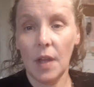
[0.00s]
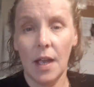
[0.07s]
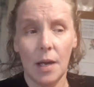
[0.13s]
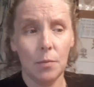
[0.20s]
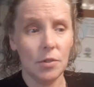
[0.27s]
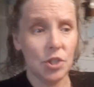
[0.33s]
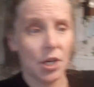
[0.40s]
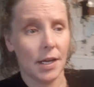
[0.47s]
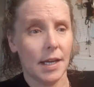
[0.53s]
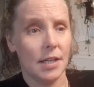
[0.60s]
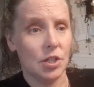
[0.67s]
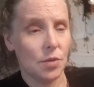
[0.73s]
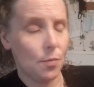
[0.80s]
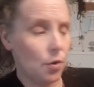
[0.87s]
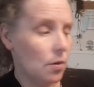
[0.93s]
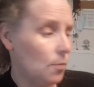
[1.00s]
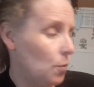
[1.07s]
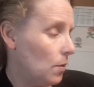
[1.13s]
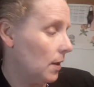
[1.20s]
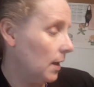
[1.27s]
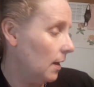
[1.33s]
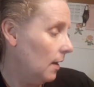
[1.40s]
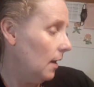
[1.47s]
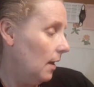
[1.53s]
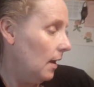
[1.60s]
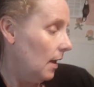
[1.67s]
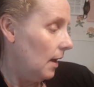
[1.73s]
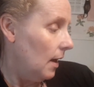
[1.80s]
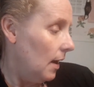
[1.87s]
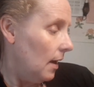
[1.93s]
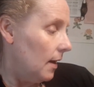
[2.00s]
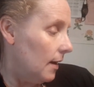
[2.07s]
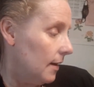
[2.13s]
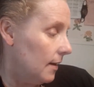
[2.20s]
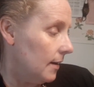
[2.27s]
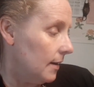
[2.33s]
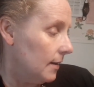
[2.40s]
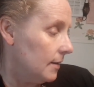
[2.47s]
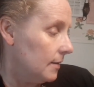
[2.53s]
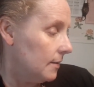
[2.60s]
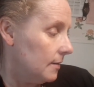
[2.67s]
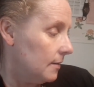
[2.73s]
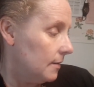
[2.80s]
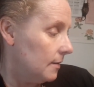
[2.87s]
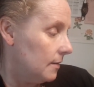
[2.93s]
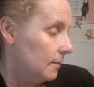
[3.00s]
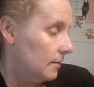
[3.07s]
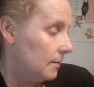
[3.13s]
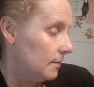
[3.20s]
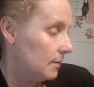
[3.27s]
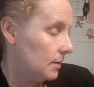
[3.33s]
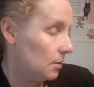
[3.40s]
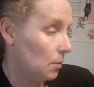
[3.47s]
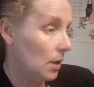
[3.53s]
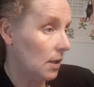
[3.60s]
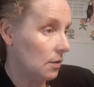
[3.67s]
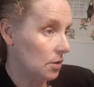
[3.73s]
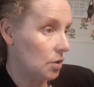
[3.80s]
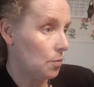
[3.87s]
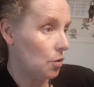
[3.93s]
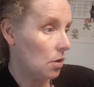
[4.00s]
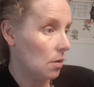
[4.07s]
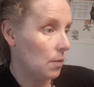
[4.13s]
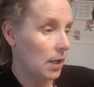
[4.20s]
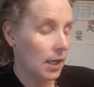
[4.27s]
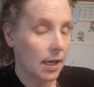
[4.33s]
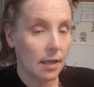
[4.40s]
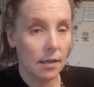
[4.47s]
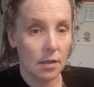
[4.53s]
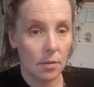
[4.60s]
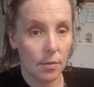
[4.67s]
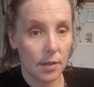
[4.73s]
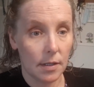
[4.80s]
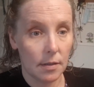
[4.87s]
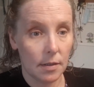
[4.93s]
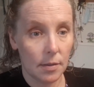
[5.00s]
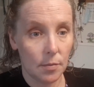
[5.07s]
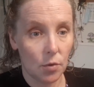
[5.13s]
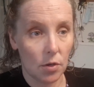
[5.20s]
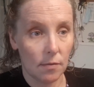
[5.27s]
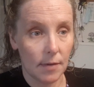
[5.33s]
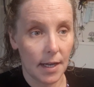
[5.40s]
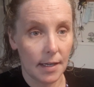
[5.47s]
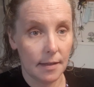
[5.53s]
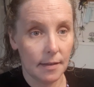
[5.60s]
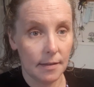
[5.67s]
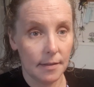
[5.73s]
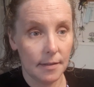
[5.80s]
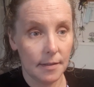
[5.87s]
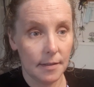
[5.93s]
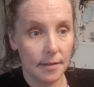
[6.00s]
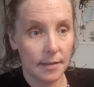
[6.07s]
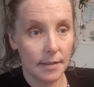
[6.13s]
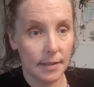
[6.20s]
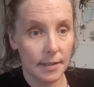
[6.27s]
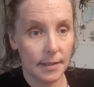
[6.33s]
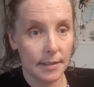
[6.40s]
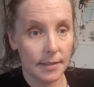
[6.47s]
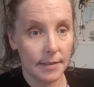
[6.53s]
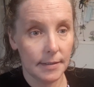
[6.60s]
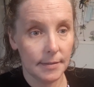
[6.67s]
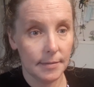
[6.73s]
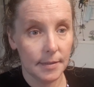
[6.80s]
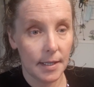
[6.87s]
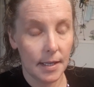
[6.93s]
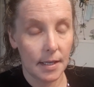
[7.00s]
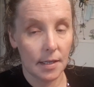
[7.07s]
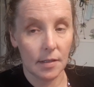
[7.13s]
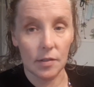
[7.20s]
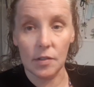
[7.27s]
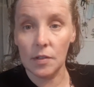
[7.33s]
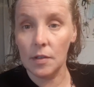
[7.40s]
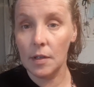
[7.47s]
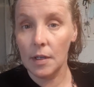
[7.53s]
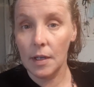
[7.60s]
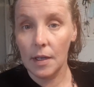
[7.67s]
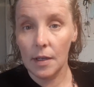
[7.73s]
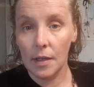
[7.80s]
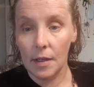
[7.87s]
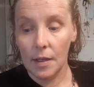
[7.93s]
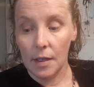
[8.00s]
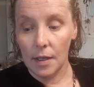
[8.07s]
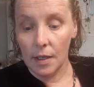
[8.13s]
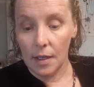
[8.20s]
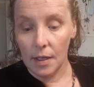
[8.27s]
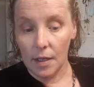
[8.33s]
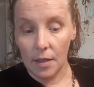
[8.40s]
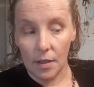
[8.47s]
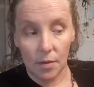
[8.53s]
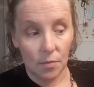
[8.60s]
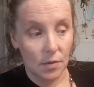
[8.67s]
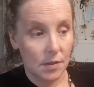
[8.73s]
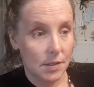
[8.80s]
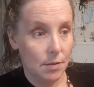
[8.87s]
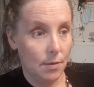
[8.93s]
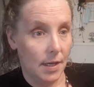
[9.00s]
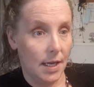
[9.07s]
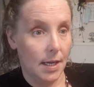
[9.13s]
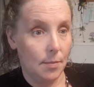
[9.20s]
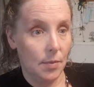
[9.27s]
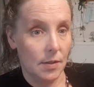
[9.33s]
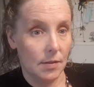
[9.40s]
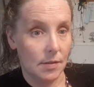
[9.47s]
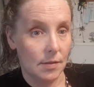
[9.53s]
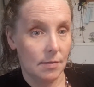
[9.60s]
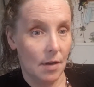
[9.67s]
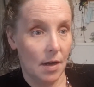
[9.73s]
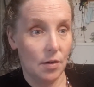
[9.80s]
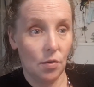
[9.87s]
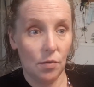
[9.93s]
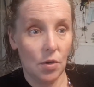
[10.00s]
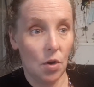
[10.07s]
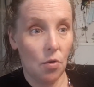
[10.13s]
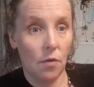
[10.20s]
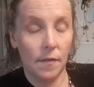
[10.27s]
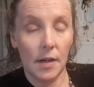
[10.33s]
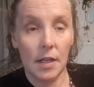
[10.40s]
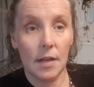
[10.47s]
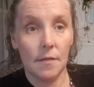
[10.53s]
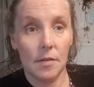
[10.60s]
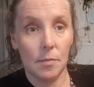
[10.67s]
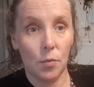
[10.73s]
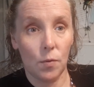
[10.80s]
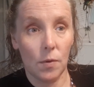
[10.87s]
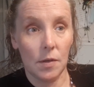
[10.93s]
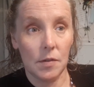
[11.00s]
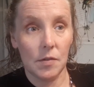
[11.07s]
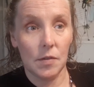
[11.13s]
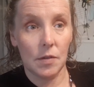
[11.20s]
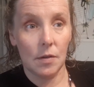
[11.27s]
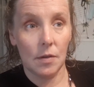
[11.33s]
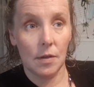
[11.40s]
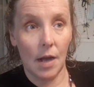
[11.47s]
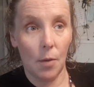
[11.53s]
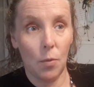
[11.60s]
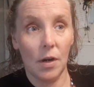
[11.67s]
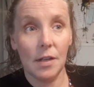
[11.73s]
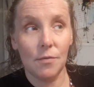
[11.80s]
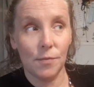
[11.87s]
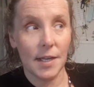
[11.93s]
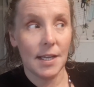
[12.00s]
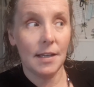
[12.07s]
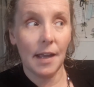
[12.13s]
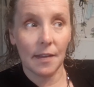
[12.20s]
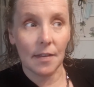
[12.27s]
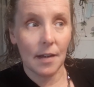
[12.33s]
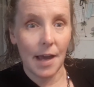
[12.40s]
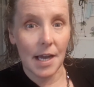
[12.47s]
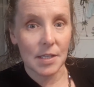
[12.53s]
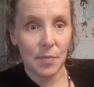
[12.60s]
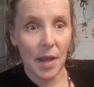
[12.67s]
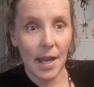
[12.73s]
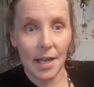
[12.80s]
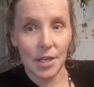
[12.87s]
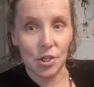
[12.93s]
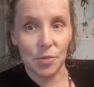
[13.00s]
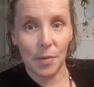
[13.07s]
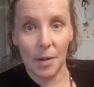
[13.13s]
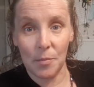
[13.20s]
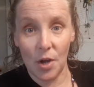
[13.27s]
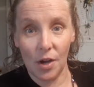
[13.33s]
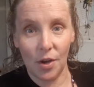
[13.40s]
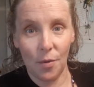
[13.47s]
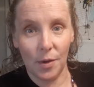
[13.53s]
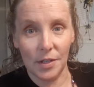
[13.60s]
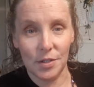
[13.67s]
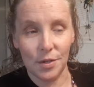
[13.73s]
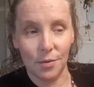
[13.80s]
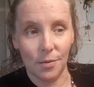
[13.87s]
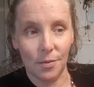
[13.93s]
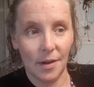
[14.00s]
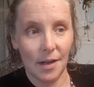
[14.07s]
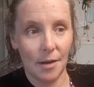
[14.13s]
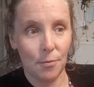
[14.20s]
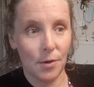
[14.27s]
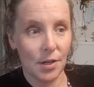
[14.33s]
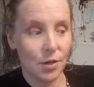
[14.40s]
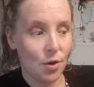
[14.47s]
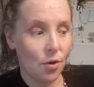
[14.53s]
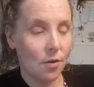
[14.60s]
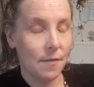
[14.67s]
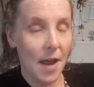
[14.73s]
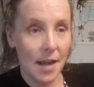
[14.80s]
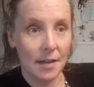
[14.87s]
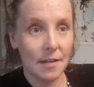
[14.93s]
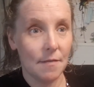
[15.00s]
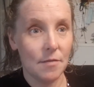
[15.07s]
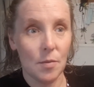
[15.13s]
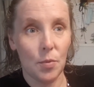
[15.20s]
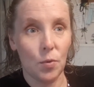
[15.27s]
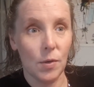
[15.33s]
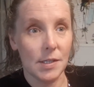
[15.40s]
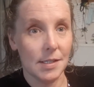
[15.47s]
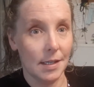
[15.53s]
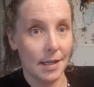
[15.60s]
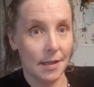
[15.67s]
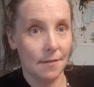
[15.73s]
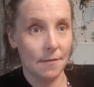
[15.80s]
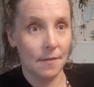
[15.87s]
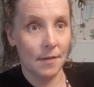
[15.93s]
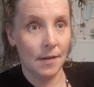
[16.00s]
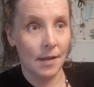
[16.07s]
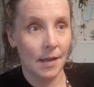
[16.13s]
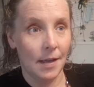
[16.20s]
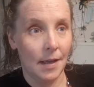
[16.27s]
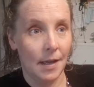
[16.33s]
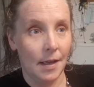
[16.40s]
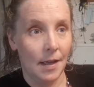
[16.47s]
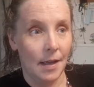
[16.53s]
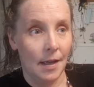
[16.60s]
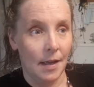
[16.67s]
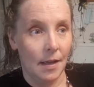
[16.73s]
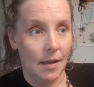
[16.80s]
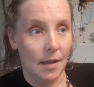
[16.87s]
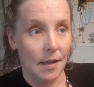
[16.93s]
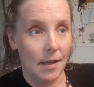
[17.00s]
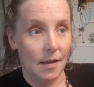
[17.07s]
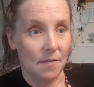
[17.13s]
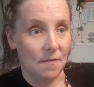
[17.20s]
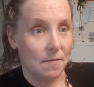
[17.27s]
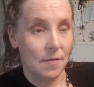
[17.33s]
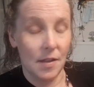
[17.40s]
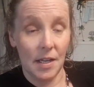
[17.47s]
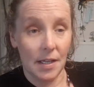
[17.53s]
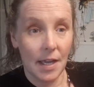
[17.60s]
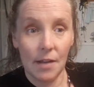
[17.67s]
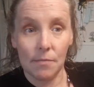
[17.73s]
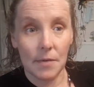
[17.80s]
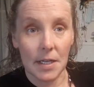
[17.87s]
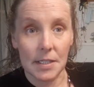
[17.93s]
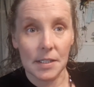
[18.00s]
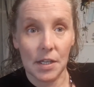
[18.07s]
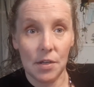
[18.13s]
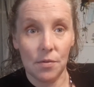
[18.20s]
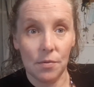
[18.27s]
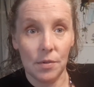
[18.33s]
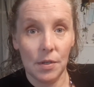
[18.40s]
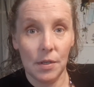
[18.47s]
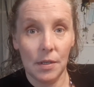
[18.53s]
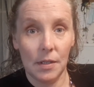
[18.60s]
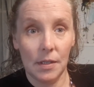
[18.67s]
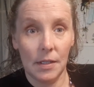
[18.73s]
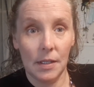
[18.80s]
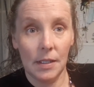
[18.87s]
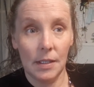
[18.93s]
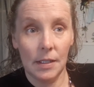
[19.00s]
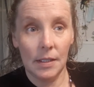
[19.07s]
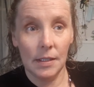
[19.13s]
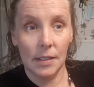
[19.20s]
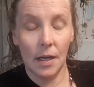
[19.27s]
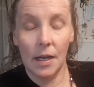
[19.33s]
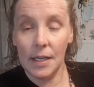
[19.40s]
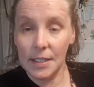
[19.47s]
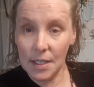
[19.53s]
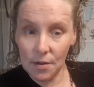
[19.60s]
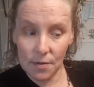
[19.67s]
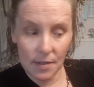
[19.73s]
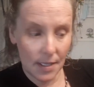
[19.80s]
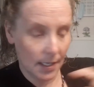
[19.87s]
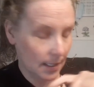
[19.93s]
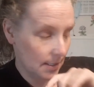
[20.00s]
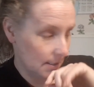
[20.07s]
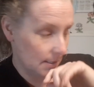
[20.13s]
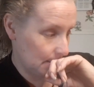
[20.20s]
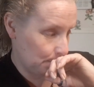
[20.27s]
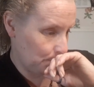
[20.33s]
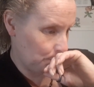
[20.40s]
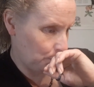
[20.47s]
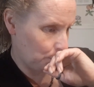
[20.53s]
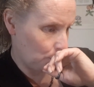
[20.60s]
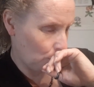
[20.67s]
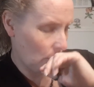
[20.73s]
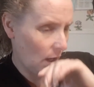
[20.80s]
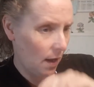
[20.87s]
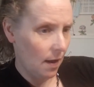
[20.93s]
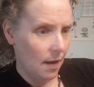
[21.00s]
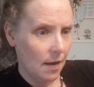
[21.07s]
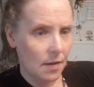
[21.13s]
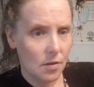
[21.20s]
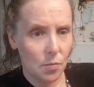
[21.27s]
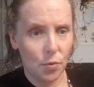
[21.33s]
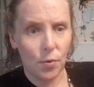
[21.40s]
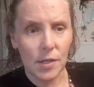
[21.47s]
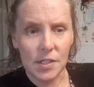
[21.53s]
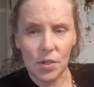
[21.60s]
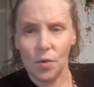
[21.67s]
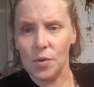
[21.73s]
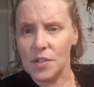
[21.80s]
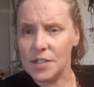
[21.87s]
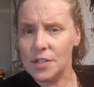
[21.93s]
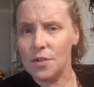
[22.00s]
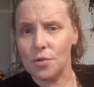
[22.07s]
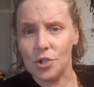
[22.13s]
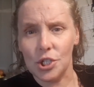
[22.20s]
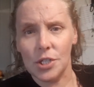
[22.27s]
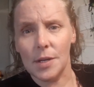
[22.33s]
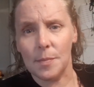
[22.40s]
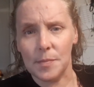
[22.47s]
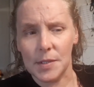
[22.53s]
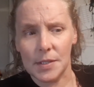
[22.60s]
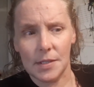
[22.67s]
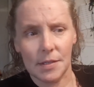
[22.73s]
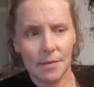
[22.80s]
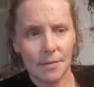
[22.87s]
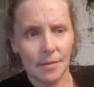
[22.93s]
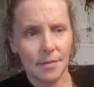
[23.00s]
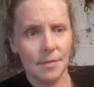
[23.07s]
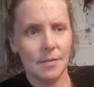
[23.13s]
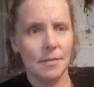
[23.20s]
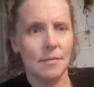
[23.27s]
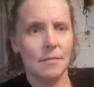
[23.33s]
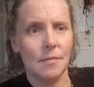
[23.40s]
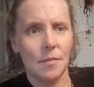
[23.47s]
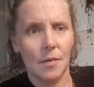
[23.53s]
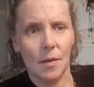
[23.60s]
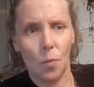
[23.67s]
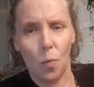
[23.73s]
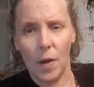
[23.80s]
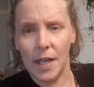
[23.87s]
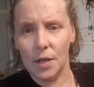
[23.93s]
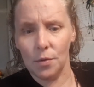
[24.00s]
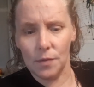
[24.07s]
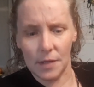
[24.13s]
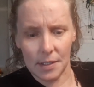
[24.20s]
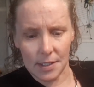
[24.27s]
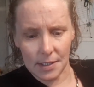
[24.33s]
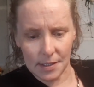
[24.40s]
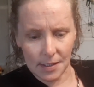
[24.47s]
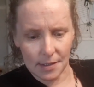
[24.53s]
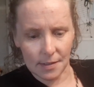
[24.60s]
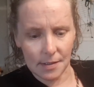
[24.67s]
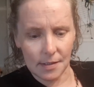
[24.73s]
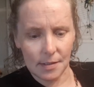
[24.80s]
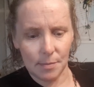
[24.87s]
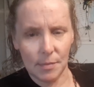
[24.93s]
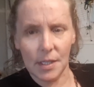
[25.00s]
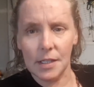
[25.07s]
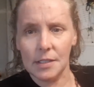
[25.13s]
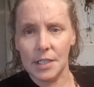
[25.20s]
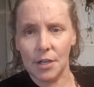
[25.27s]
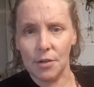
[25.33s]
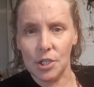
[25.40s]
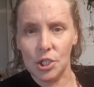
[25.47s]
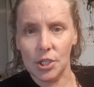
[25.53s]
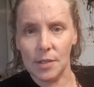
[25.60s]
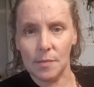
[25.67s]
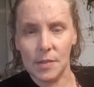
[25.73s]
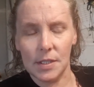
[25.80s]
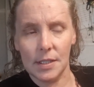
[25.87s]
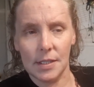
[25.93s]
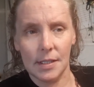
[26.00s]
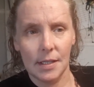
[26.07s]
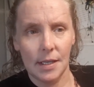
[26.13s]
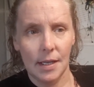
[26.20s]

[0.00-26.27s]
I will check in tomorrow morning. Tomorrow when I get a little bit more read. And we'll see what happens. I don't know if any of the boys... I want to read like the last page, but I'm not going to. I want to know if any of the boys live. If they get rescued. Another thing is, the boys notice there's ships way out in the distance. Military ships.